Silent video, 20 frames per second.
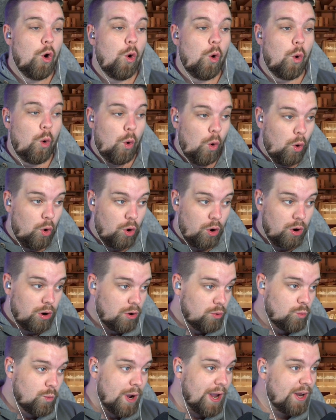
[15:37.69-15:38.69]

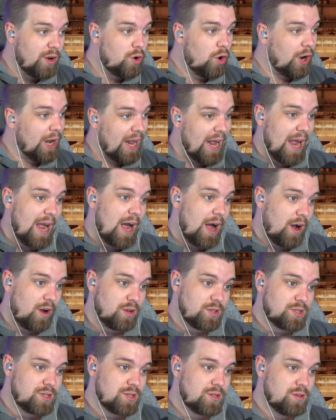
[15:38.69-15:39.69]
Or we're not
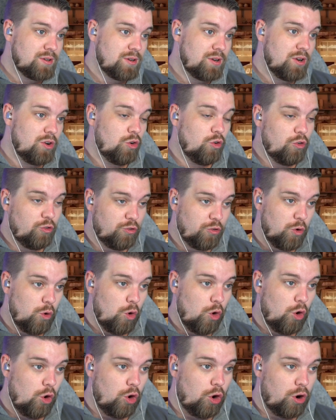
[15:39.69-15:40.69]
out
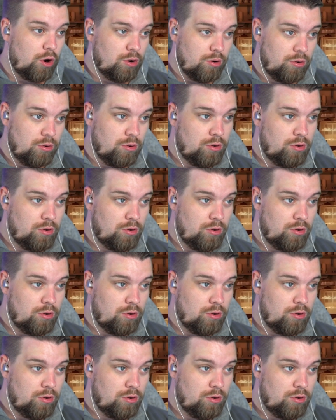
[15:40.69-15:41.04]
for,